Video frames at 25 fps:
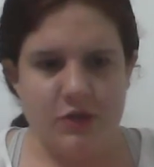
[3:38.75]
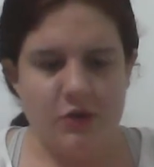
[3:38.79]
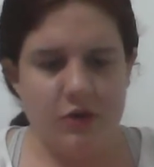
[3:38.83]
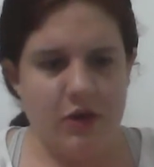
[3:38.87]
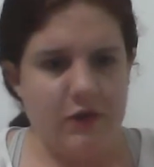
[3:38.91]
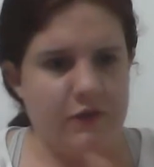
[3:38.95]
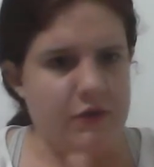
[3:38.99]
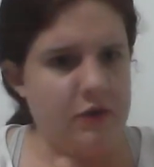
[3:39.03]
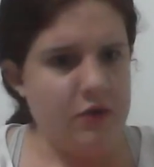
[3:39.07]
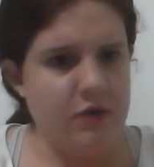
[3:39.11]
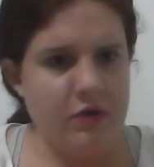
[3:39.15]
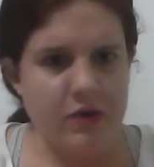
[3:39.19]
So
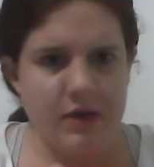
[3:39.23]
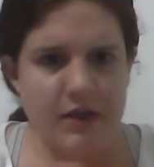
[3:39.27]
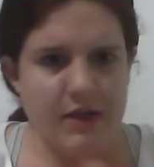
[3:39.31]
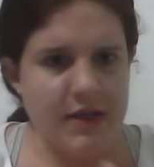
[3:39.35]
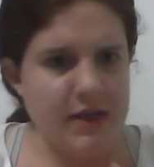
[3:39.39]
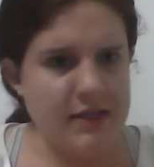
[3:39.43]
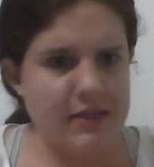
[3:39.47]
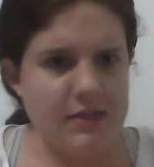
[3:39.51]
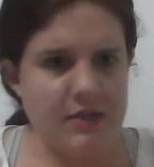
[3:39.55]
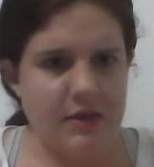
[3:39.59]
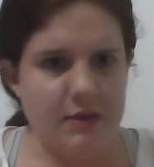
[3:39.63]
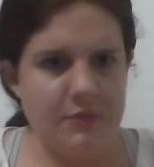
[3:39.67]
if you could
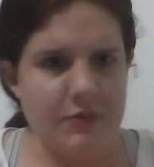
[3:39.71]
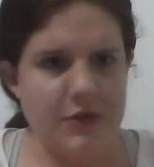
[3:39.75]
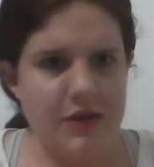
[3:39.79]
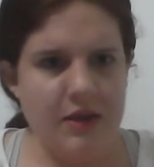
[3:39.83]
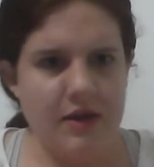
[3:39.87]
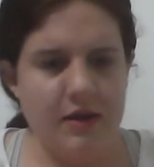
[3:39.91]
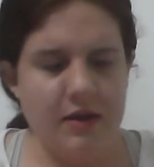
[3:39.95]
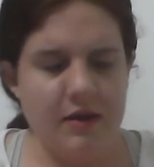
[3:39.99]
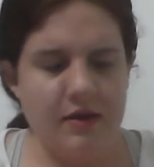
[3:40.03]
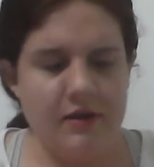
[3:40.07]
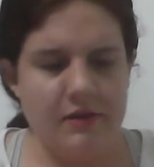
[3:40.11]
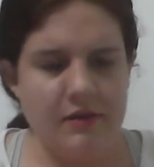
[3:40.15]
get
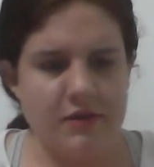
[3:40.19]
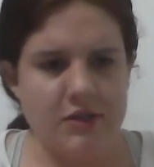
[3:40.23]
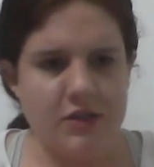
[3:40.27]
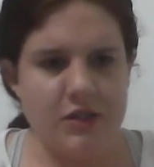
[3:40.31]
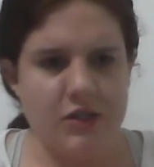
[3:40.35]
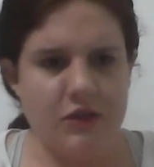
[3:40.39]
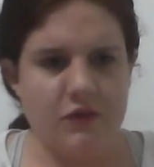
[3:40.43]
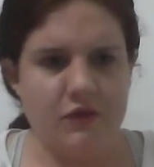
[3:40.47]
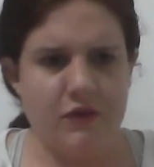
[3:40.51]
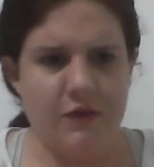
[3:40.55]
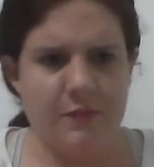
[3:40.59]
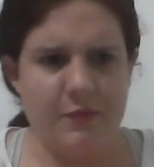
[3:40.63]
something
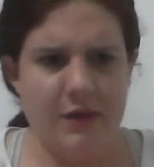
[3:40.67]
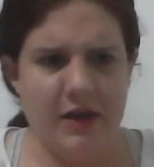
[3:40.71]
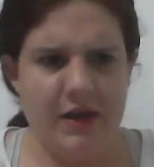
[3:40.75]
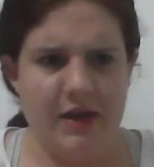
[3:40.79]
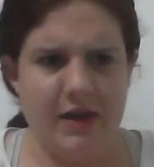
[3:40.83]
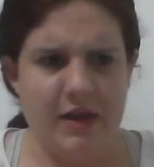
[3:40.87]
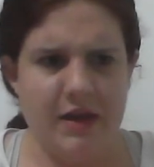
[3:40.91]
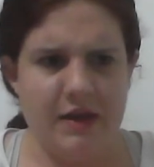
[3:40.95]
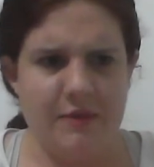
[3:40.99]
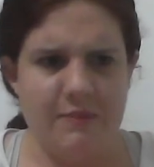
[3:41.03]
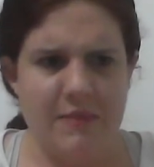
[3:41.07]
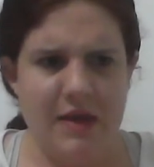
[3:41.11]
just from
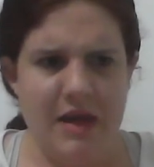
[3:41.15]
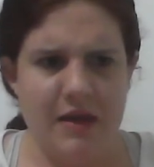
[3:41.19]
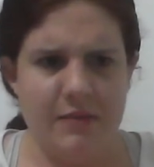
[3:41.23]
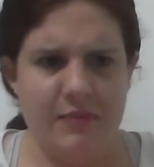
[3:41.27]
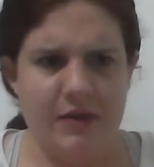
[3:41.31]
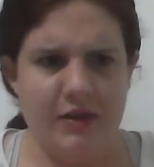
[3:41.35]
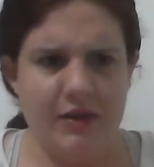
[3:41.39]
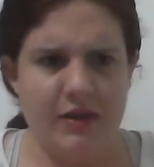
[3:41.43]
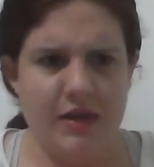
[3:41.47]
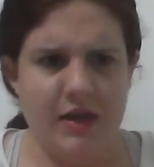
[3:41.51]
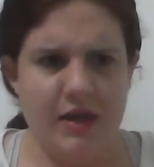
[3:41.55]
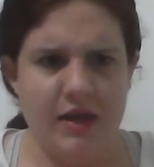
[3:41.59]
like
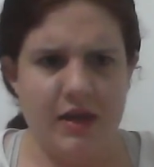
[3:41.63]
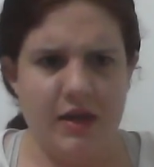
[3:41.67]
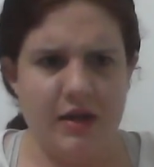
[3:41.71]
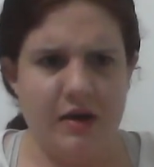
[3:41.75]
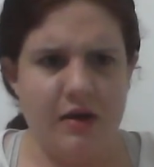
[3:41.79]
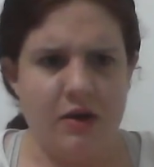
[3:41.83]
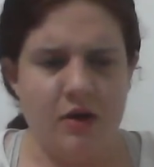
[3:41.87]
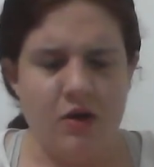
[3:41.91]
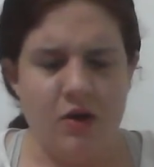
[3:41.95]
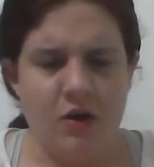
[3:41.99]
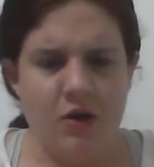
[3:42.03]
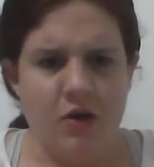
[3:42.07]

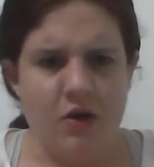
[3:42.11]
Maybelline